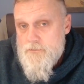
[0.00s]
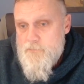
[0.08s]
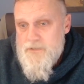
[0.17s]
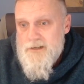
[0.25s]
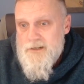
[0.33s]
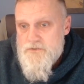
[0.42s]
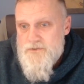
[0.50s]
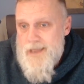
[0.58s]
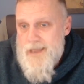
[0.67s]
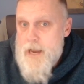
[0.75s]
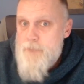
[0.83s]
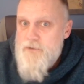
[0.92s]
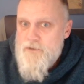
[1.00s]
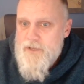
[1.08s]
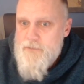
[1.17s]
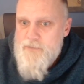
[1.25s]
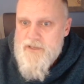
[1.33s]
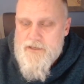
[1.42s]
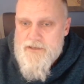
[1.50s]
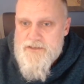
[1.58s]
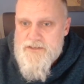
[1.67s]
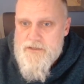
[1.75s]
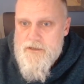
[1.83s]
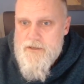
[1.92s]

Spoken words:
but it also hampered me because